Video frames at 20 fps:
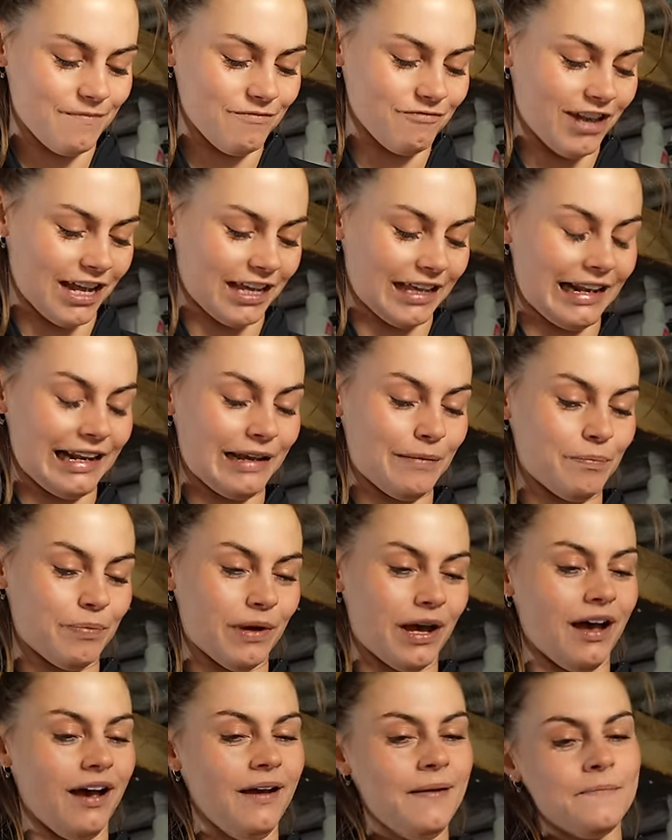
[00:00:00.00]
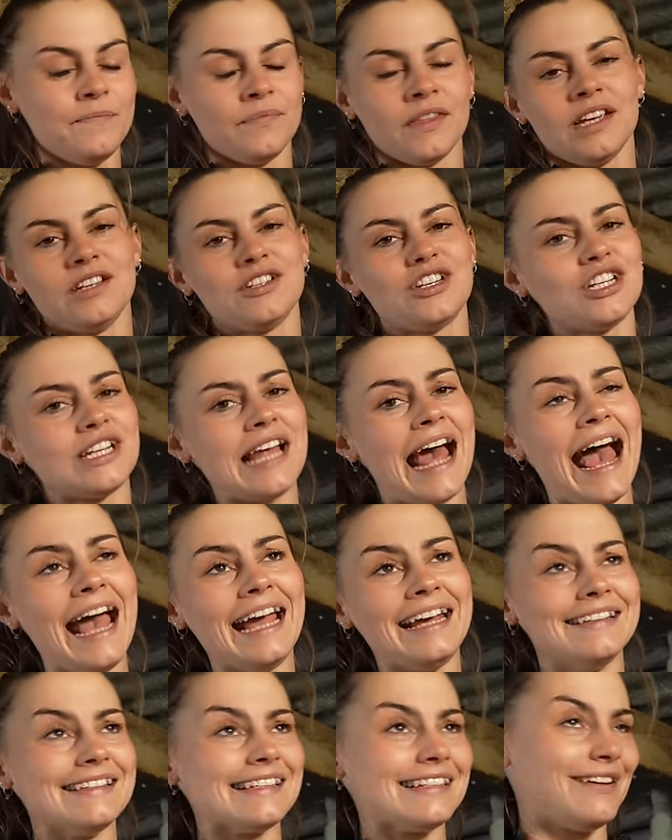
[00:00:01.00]
regularly, but it's just
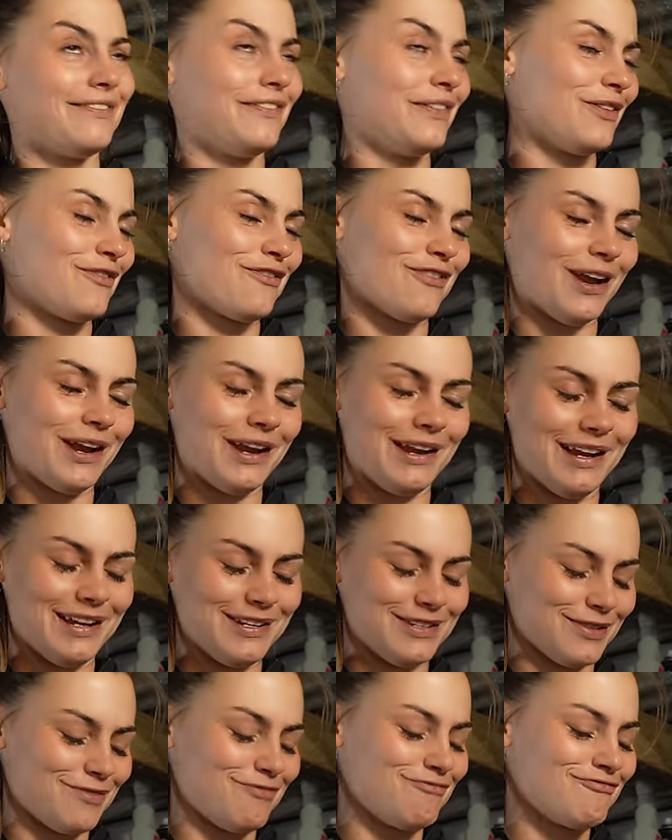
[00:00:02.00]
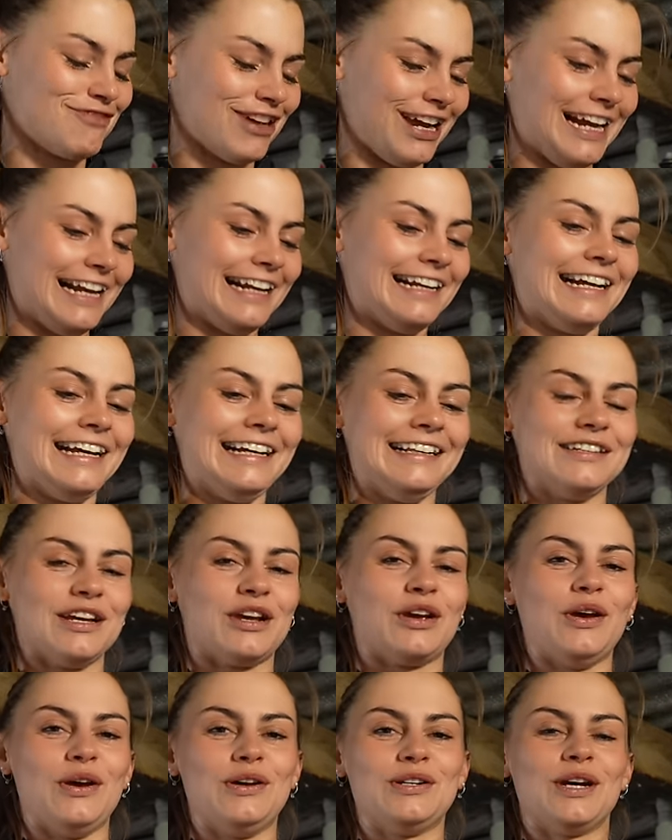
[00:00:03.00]
hay and stuff at the front and it just really needs a
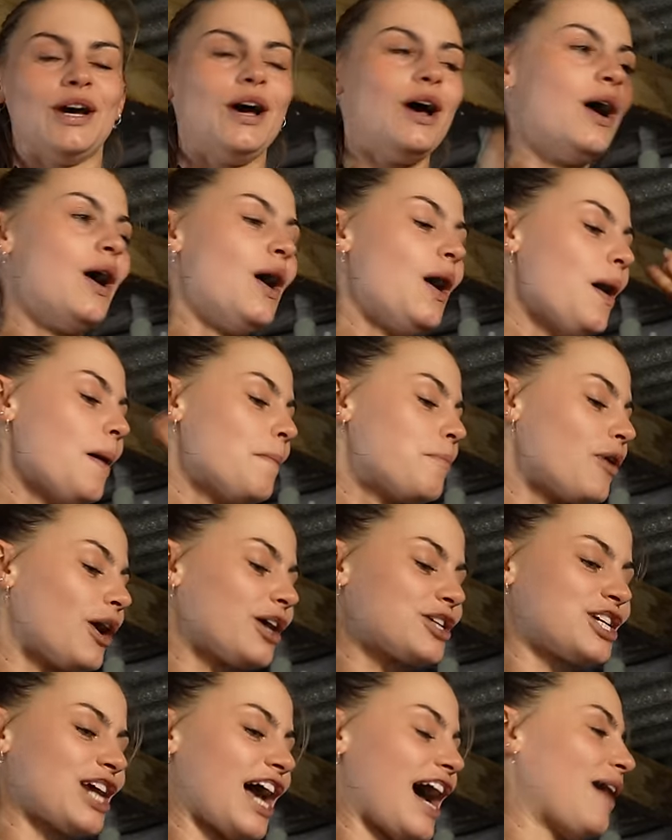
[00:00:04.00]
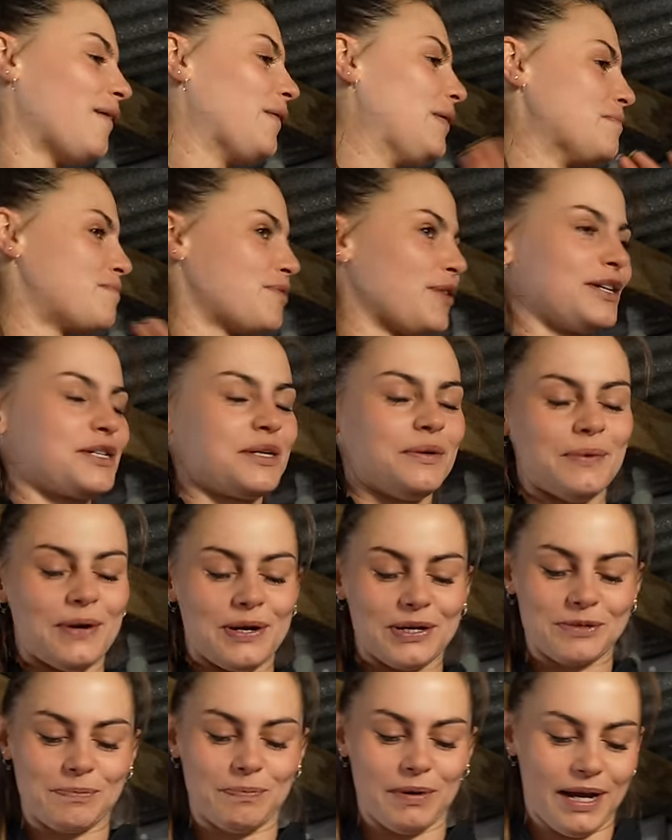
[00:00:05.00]
good brush out and pressure
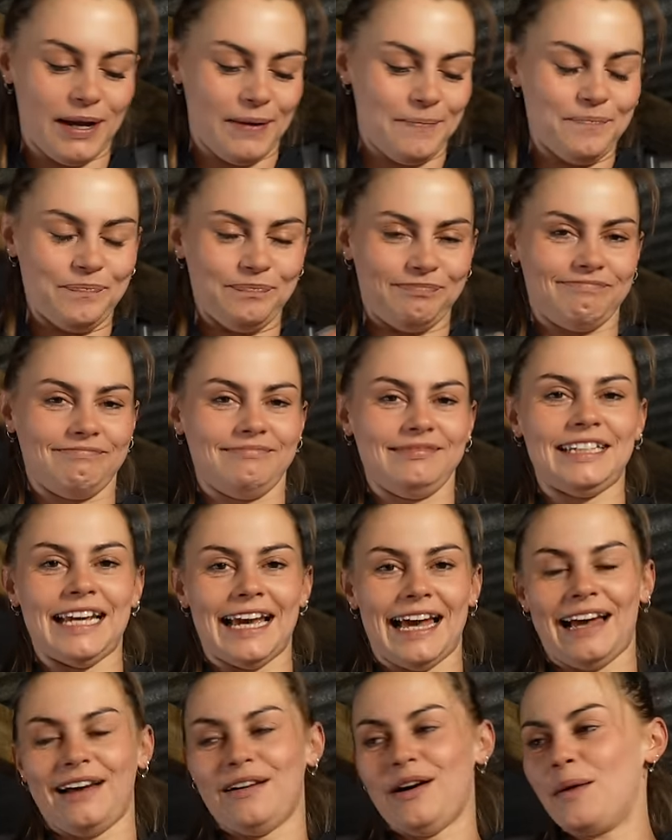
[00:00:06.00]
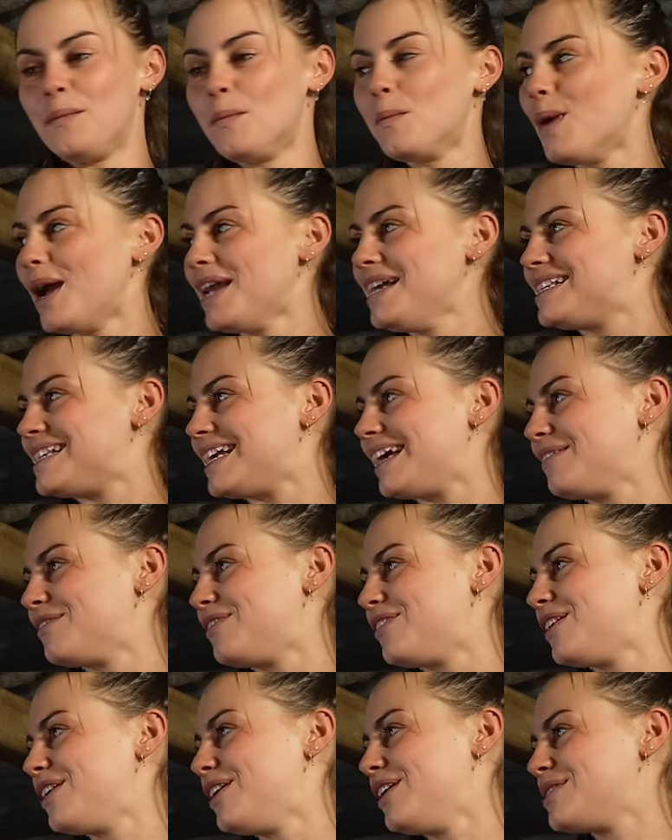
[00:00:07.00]
wash. But yeah, I'm waiting
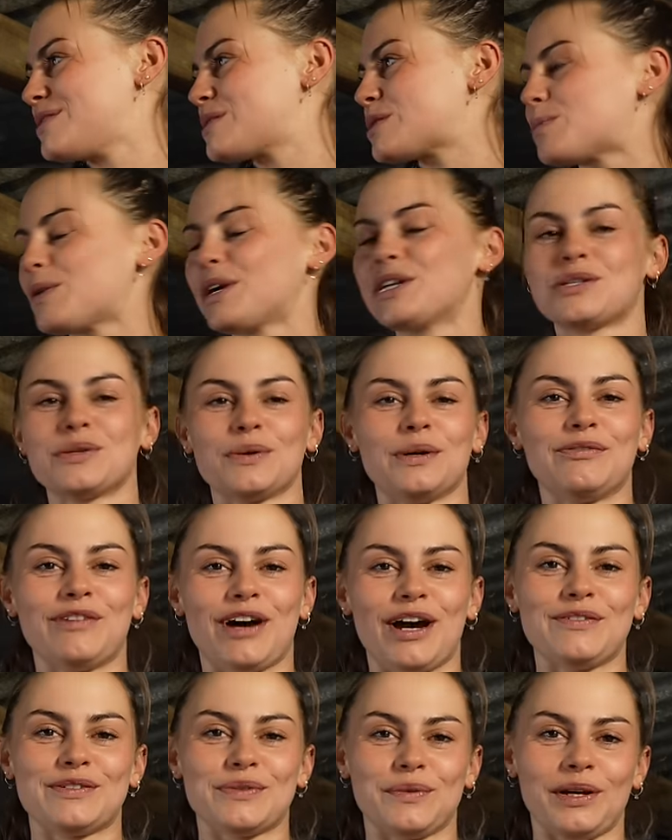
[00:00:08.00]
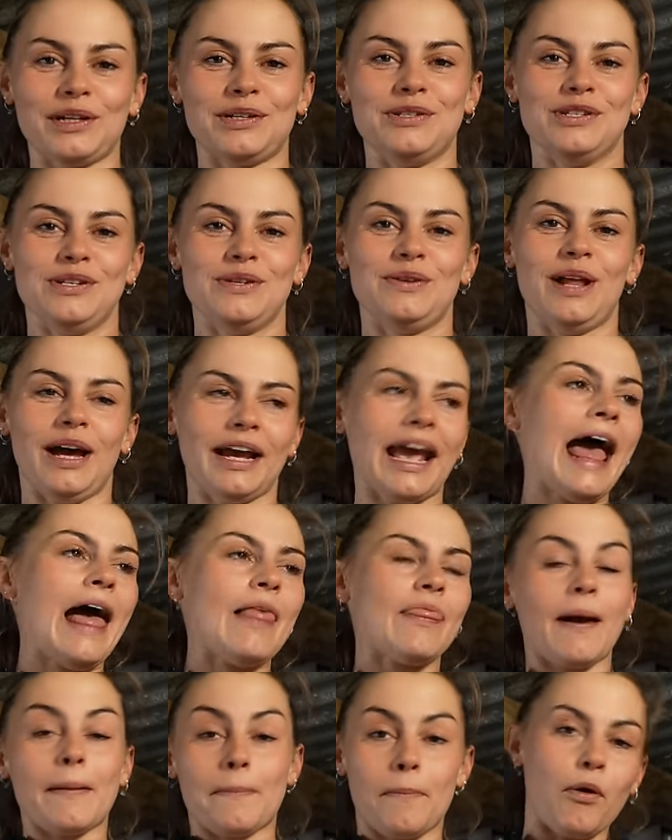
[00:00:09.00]
for spring to arrive so I can do like
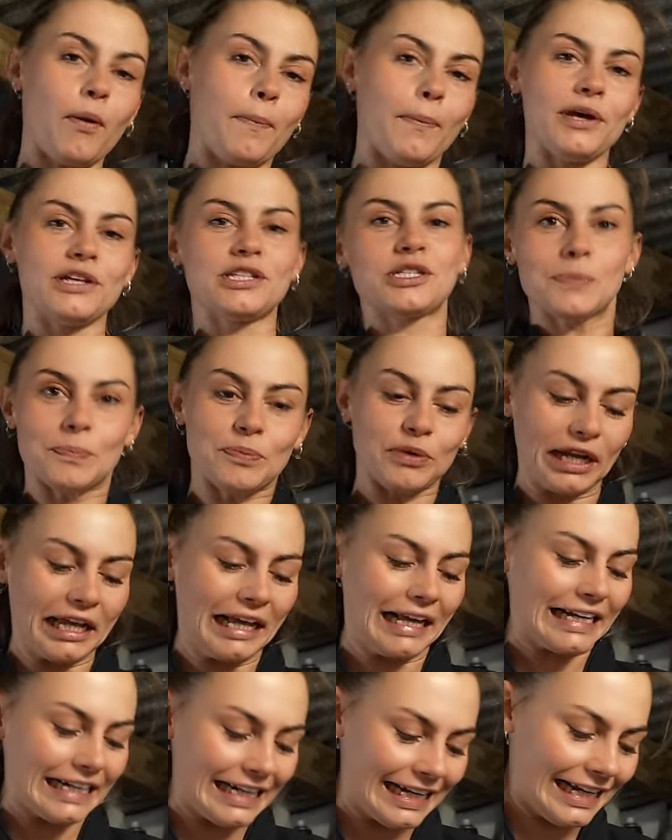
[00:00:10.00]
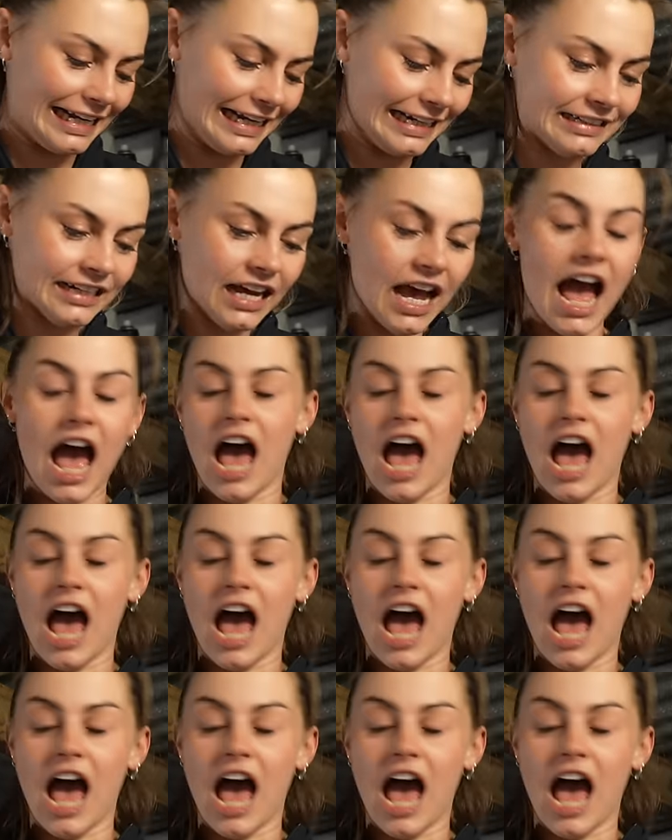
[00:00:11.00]
that proper spring clean,